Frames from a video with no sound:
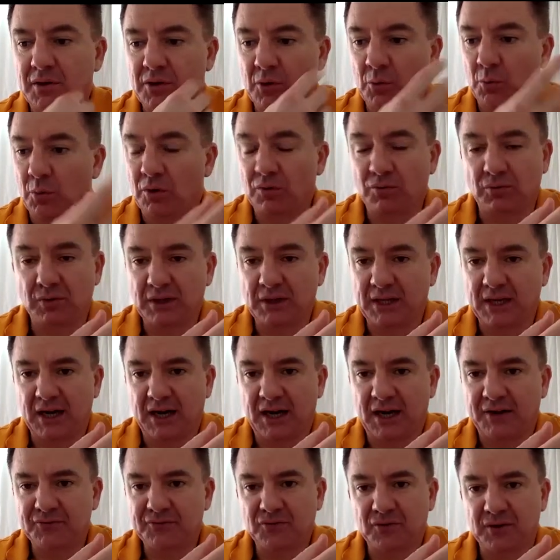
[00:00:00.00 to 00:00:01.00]
that we're really
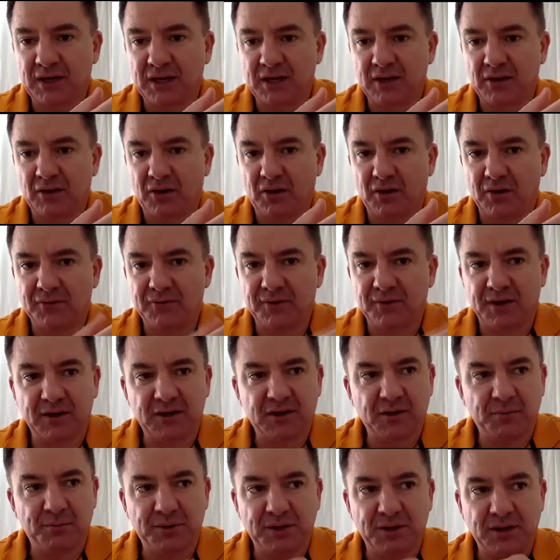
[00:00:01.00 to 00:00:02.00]
after in our life. And
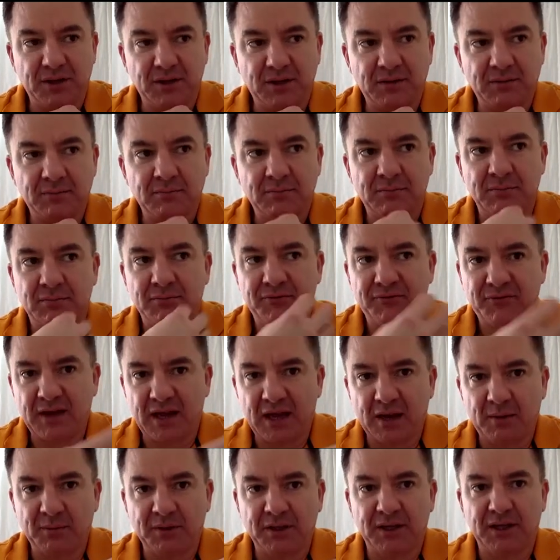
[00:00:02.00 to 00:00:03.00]
it could be
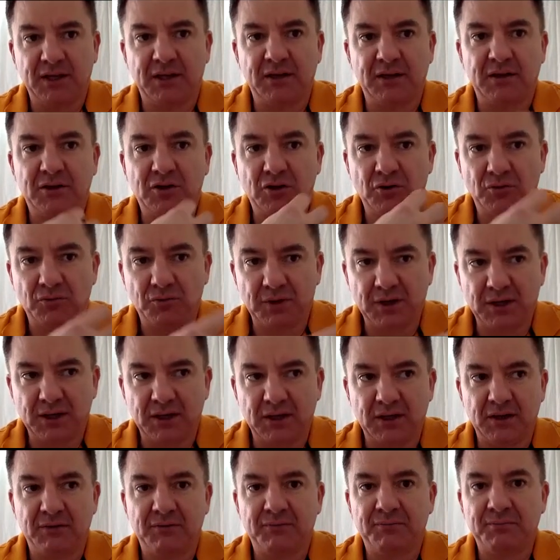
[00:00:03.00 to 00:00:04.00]
family,
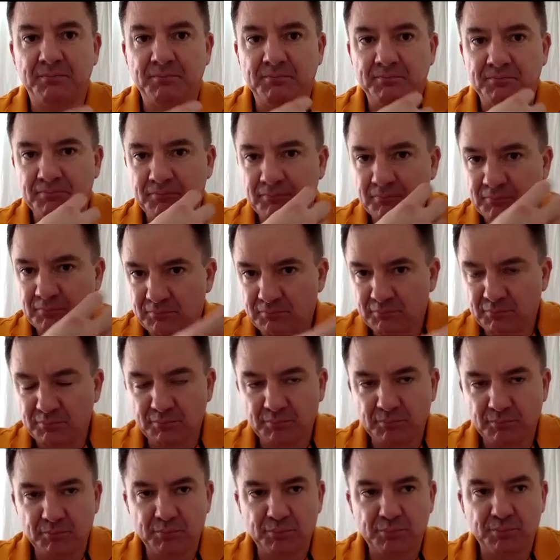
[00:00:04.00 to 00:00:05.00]
career,
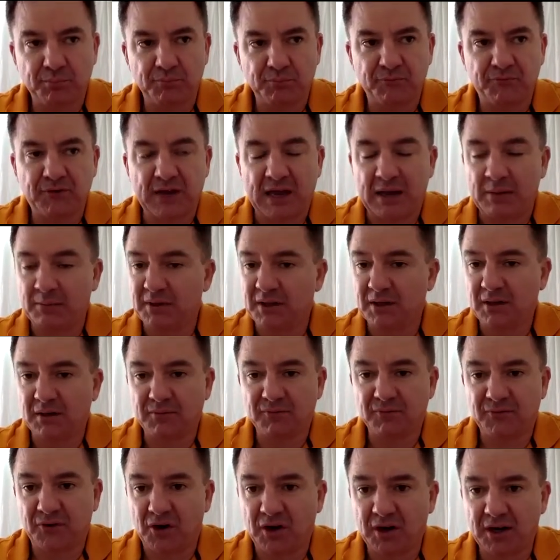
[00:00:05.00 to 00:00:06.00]

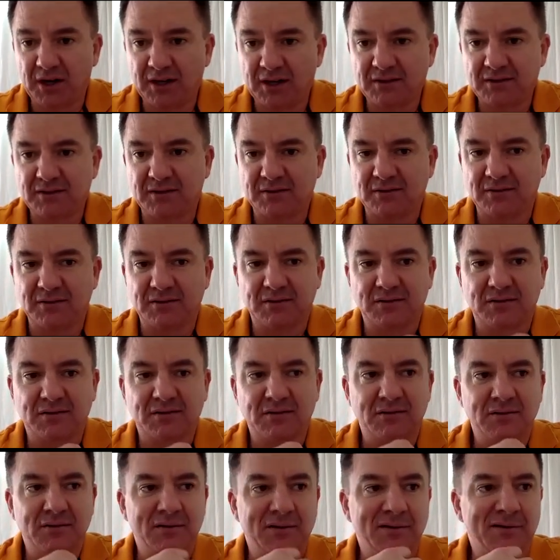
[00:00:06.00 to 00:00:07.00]
family,
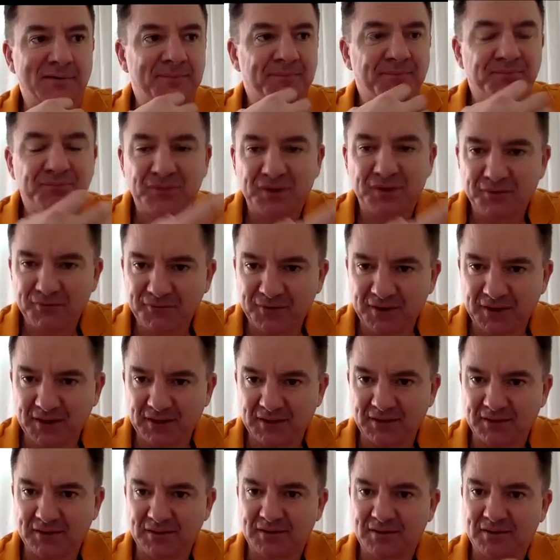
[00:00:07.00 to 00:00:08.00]
finances,
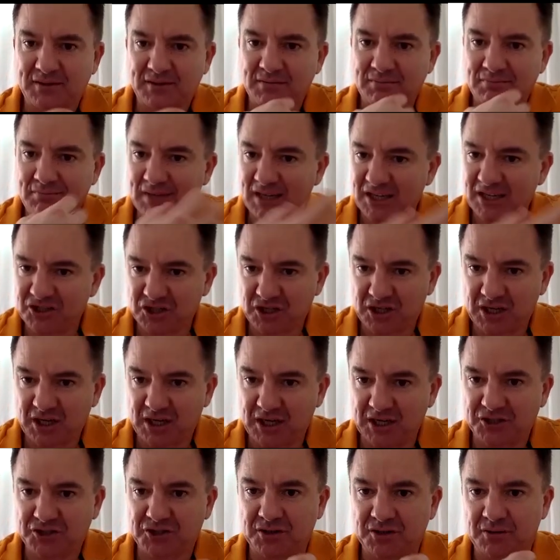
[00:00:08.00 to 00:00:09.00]
fitness,
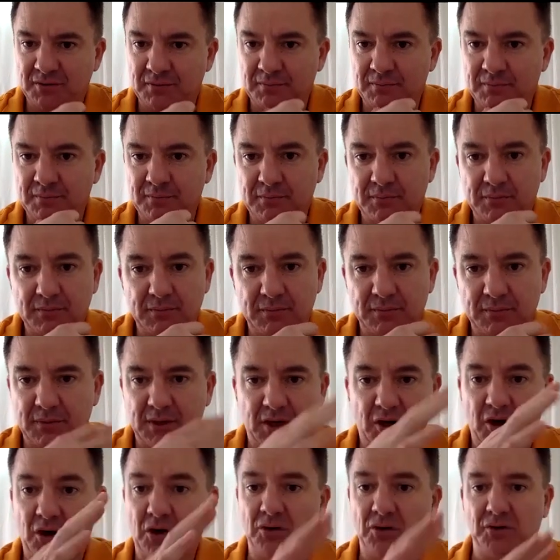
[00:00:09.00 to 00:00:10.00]
education,
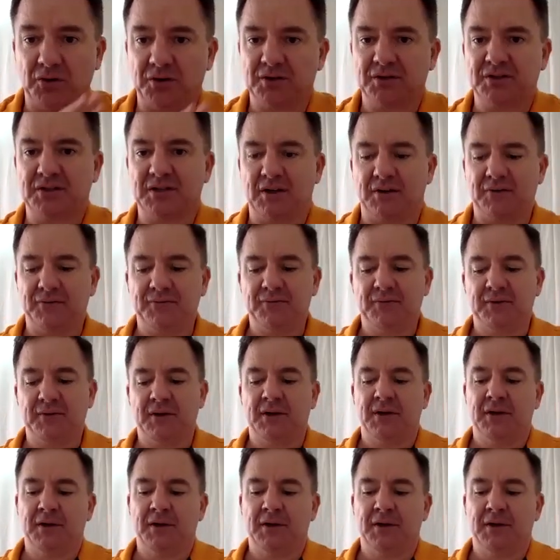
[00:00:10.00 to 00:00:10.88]
a whole lot of stuff